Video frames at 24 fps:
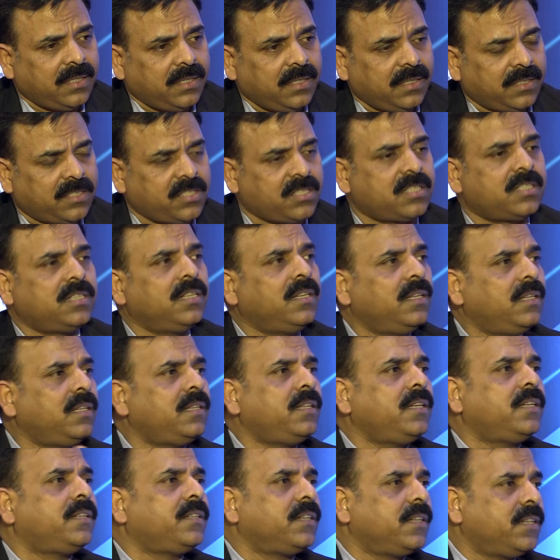still
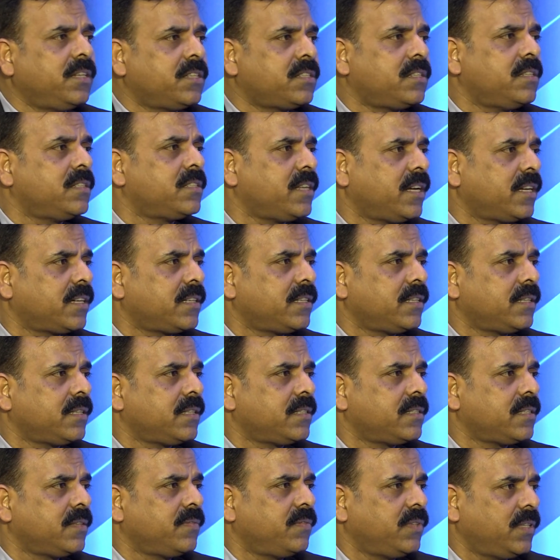the traditional sector
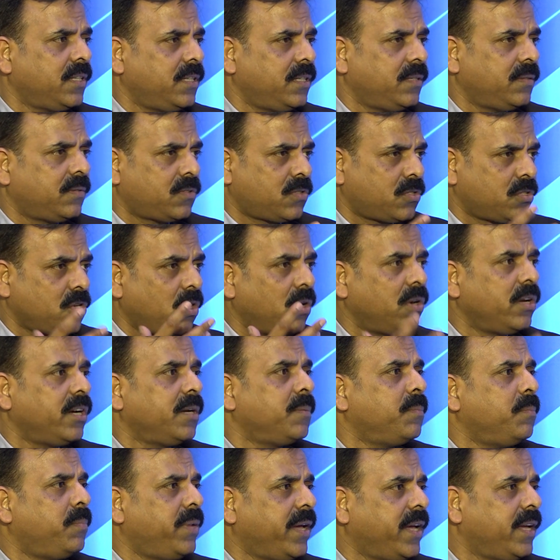is a very
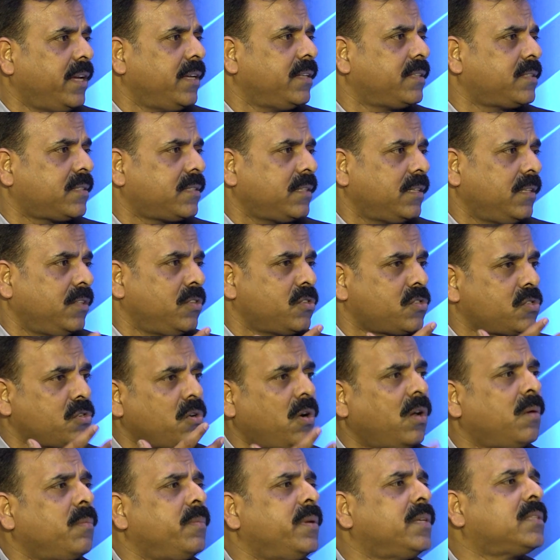solid base.
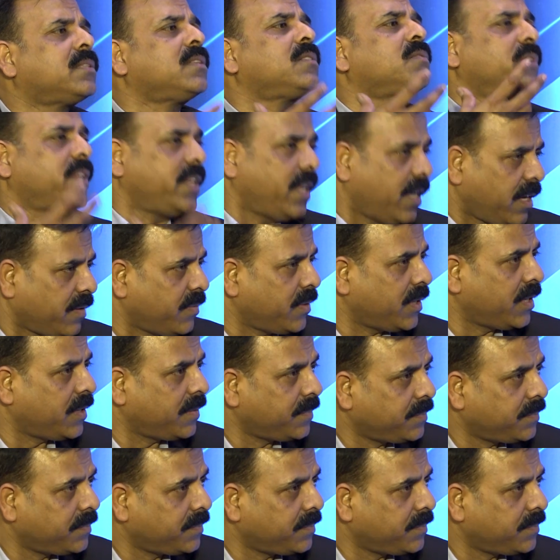Install base is very heavy.